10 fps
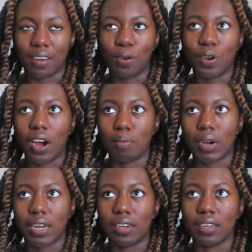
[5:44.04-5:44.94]
know, not
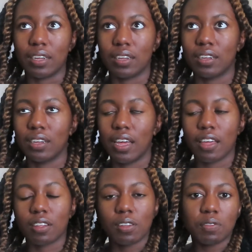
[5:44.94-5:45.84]
my
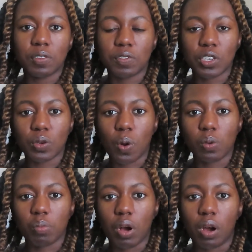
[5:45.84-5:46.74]

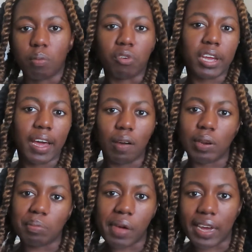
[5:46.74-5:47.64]
50-year-old mom
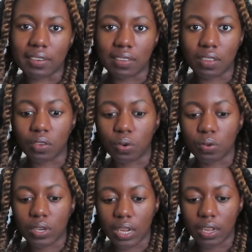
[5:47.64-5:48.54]
recounting back to the good
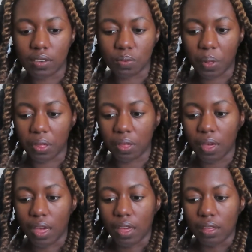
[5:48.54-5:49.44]
old days with,
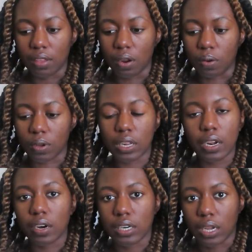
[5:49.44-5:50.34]
you know,
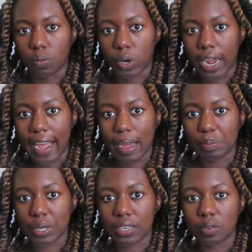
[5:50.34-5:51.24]
clarity on what
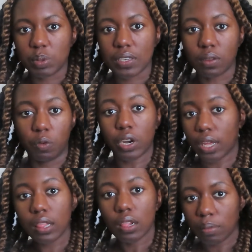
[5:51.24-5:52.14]
happened, but someone
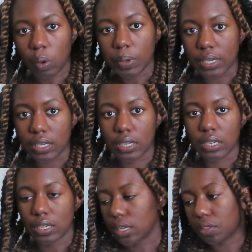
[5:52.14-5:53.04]
in the moment,
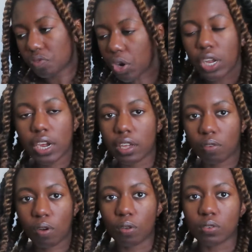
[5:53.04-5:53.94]
a
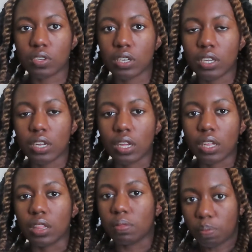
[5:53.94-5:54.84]
38-year-old
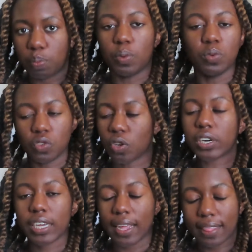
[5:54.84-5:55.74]
who's
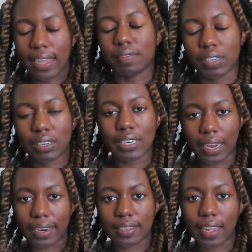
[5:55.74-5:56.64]
38 that very
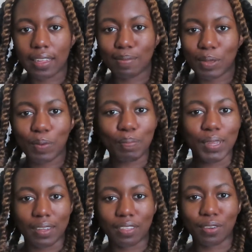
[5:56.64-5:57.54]
day, telling me what
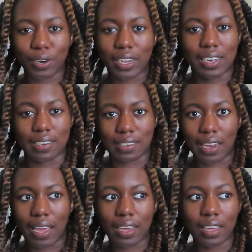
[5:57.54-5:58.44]
being 38 is
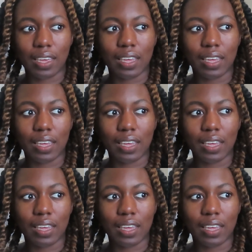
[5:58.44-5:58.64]
like.